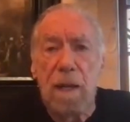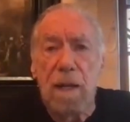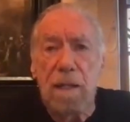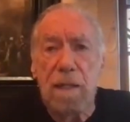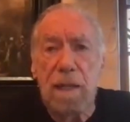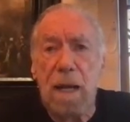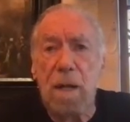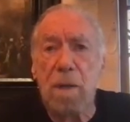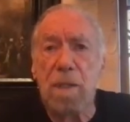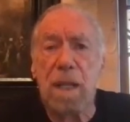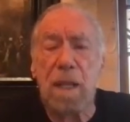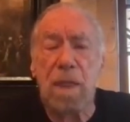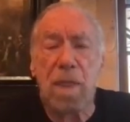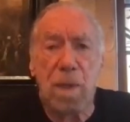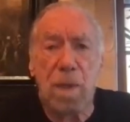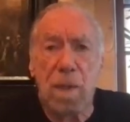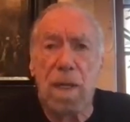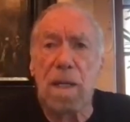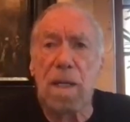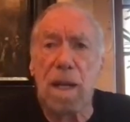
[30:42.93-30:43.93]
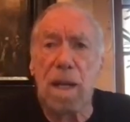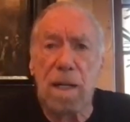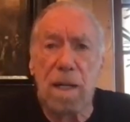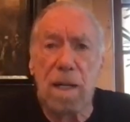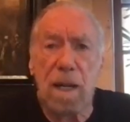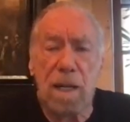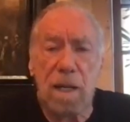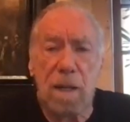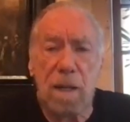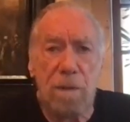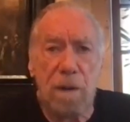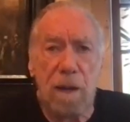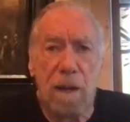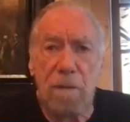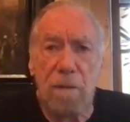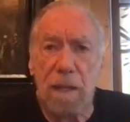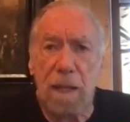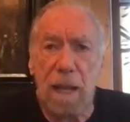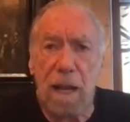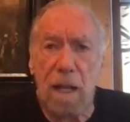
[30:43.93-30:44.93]
Now it's at $39.95
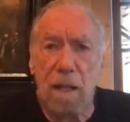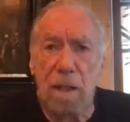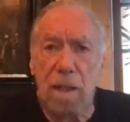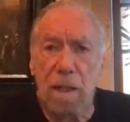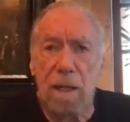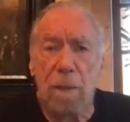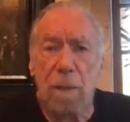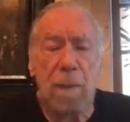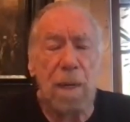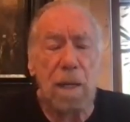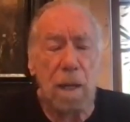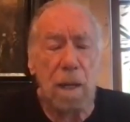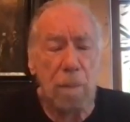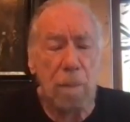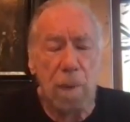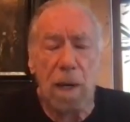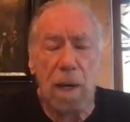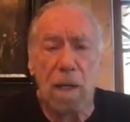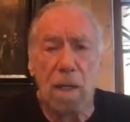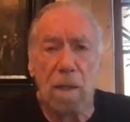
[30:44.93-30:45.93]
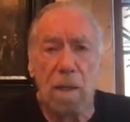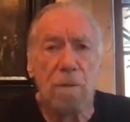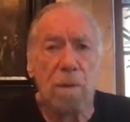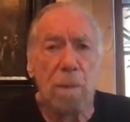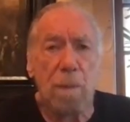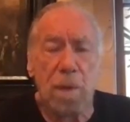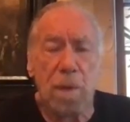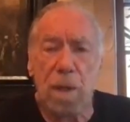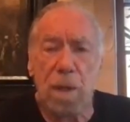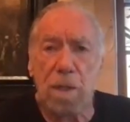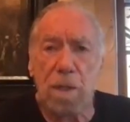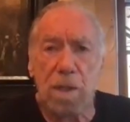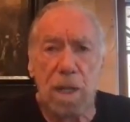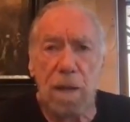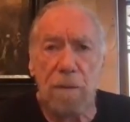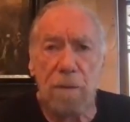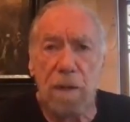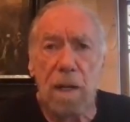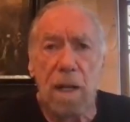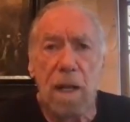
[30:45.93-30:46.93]
a gallon. I mean, a bottle from
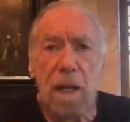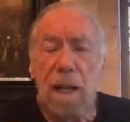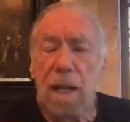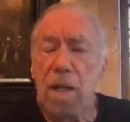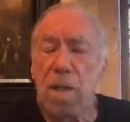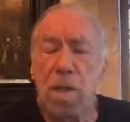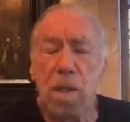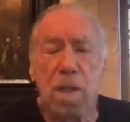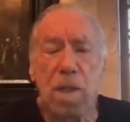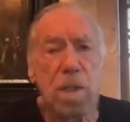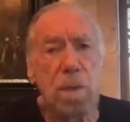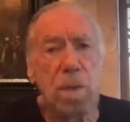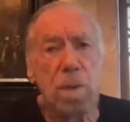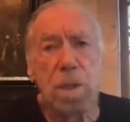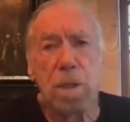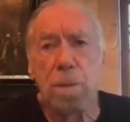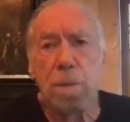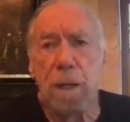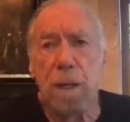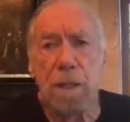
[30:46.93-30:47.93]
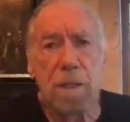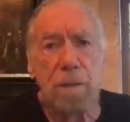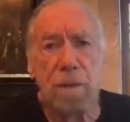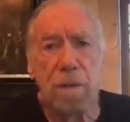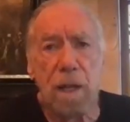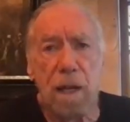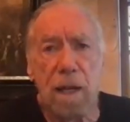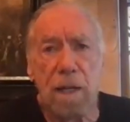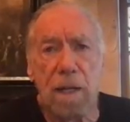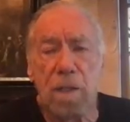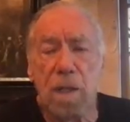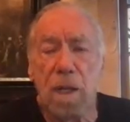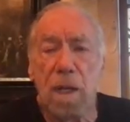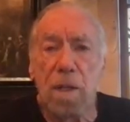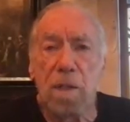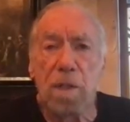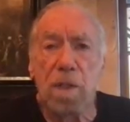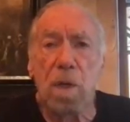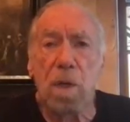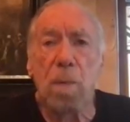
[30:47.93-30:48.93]
37. It's just too expensive, guys.
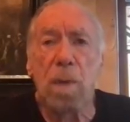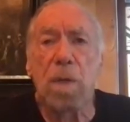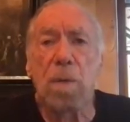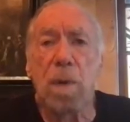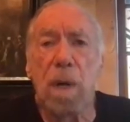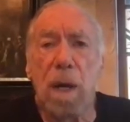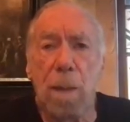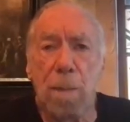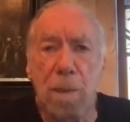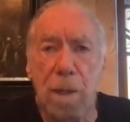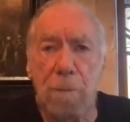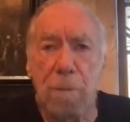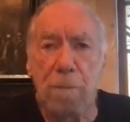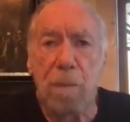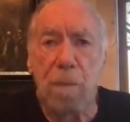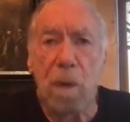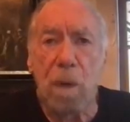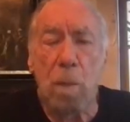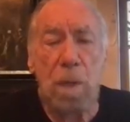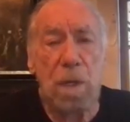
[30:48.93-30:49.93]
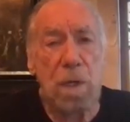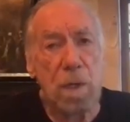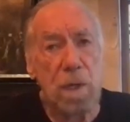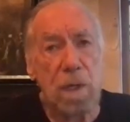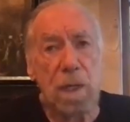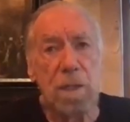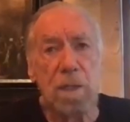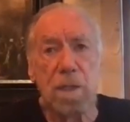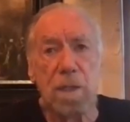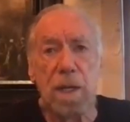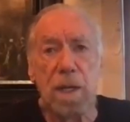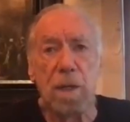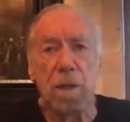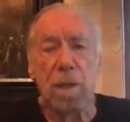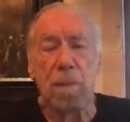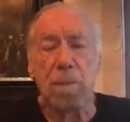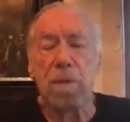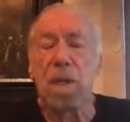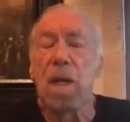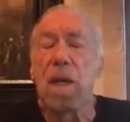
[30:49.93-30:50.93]
So we dropped them. We took on
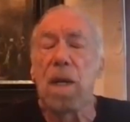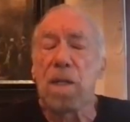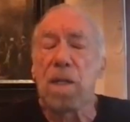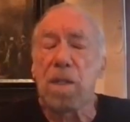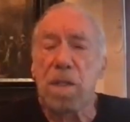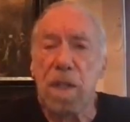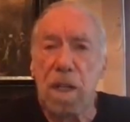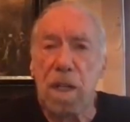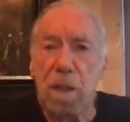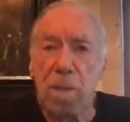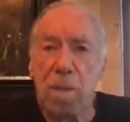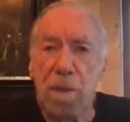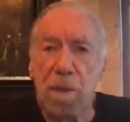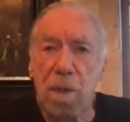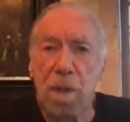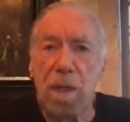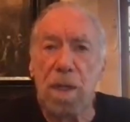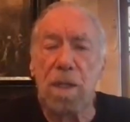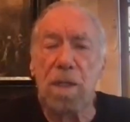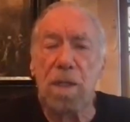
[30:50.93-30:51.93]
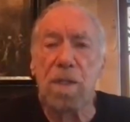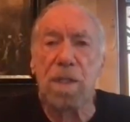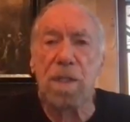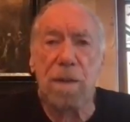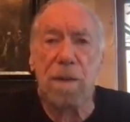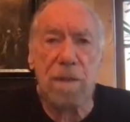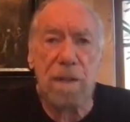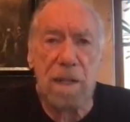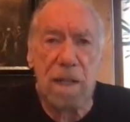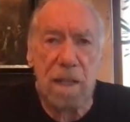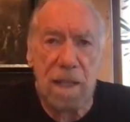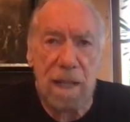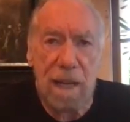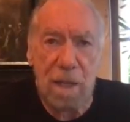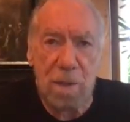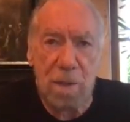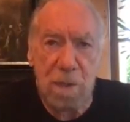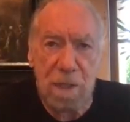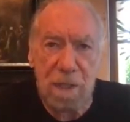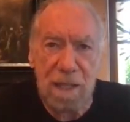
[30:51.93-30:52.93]
Seagram's. Seagram's took it to
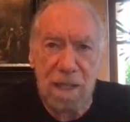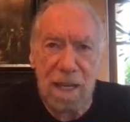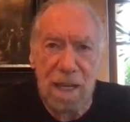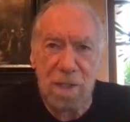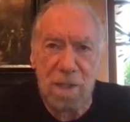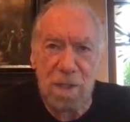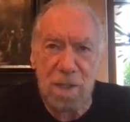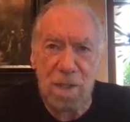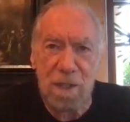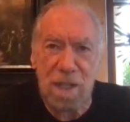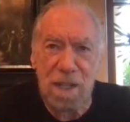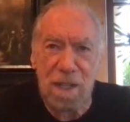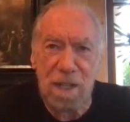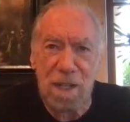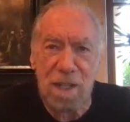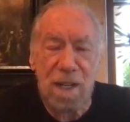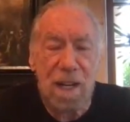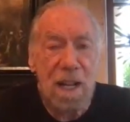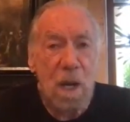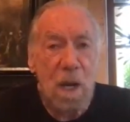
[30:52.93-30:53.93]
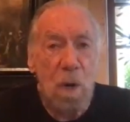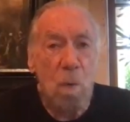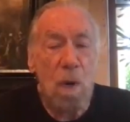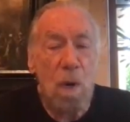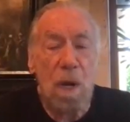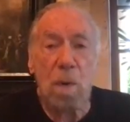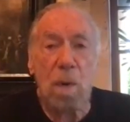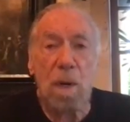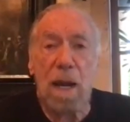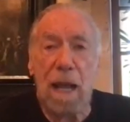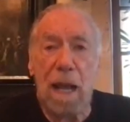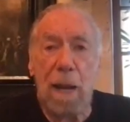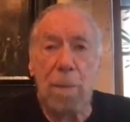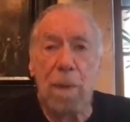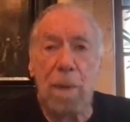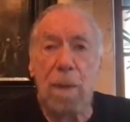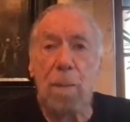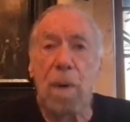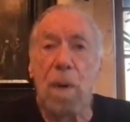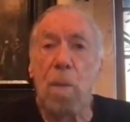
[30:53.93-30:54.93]
70,000 cases a year. We were
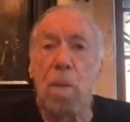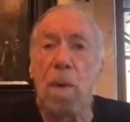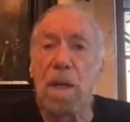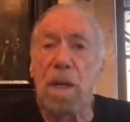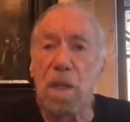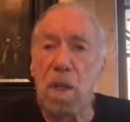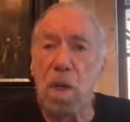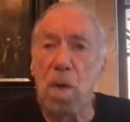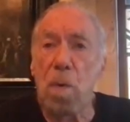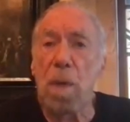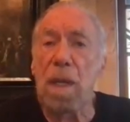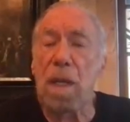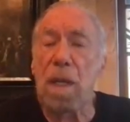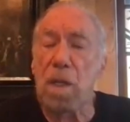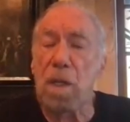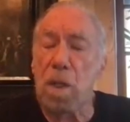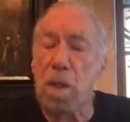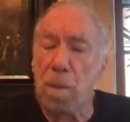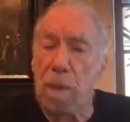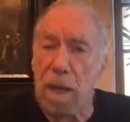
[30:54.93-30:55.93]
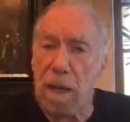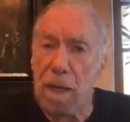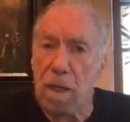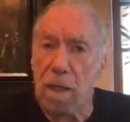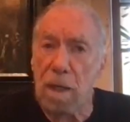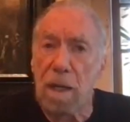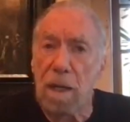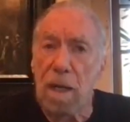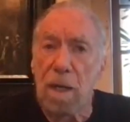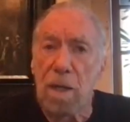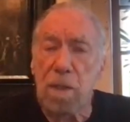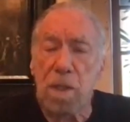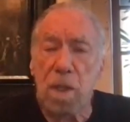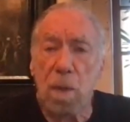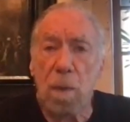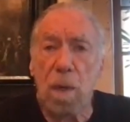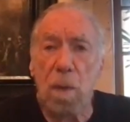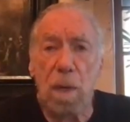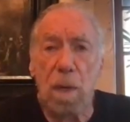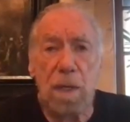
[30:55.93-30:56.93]
happy, but we knew we could do better. So
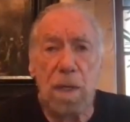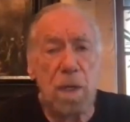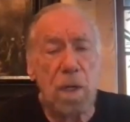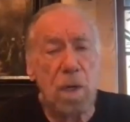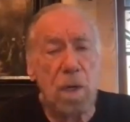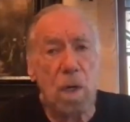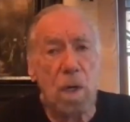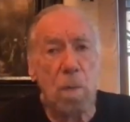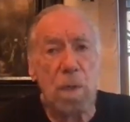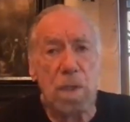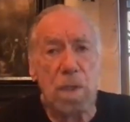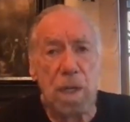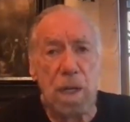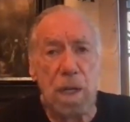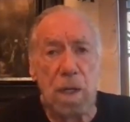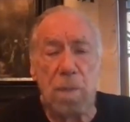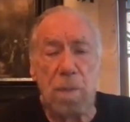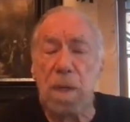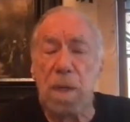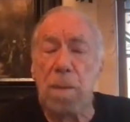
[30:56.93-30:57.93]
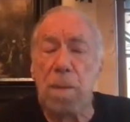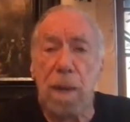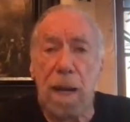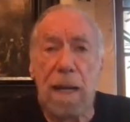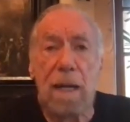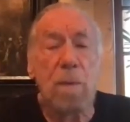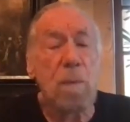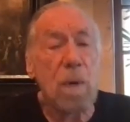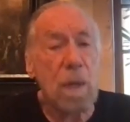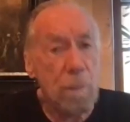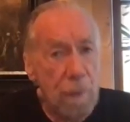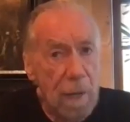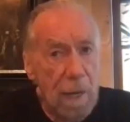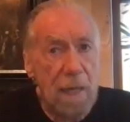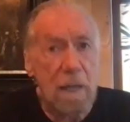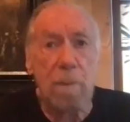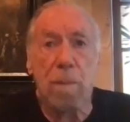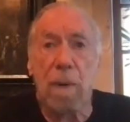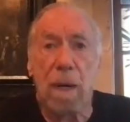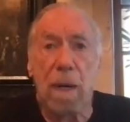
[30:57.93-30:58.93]
we went to court with Seagram's and paid them. We
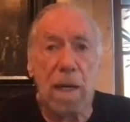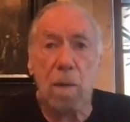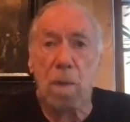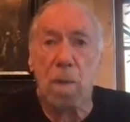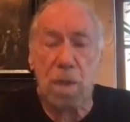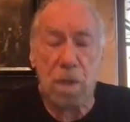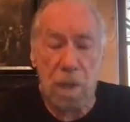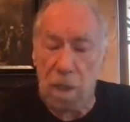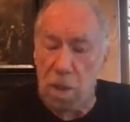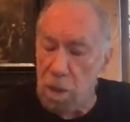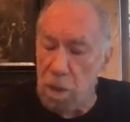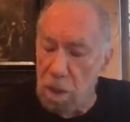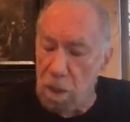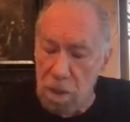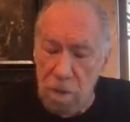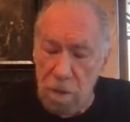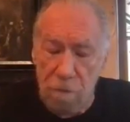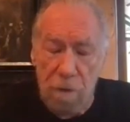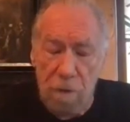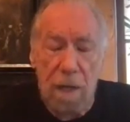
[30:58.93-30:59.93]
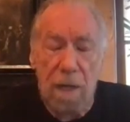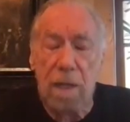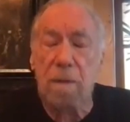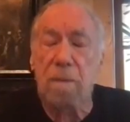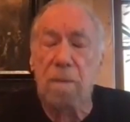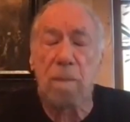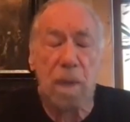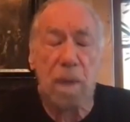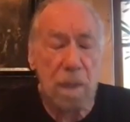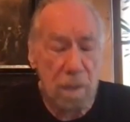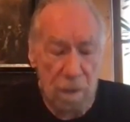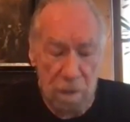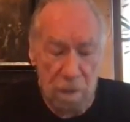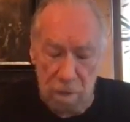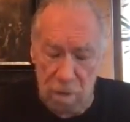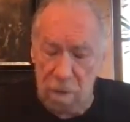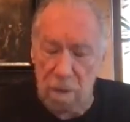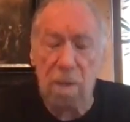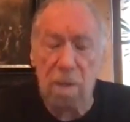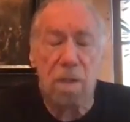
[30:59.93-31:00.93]
paid them money, which they justified, but
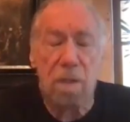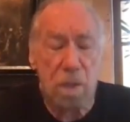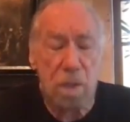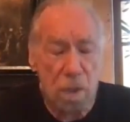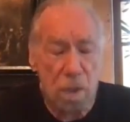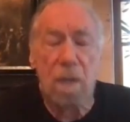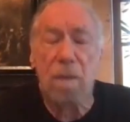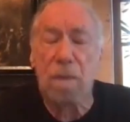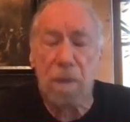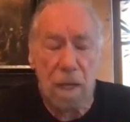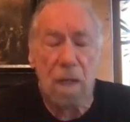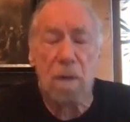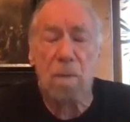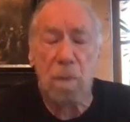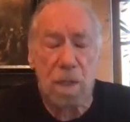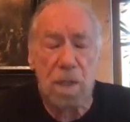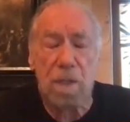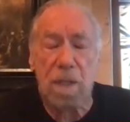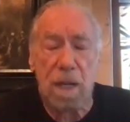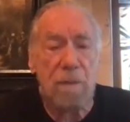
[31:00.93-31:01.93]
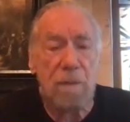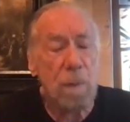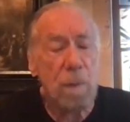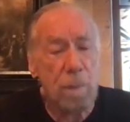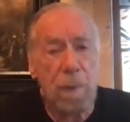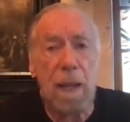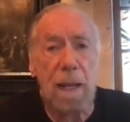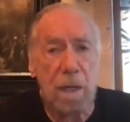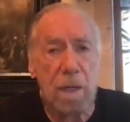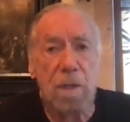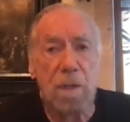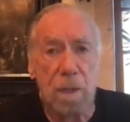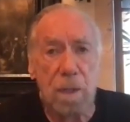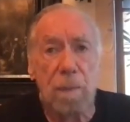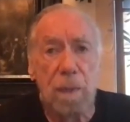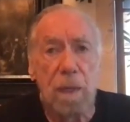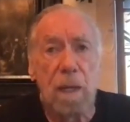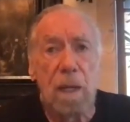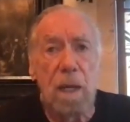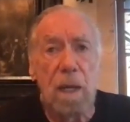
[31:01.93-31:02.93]
should have got received. We paid it to them.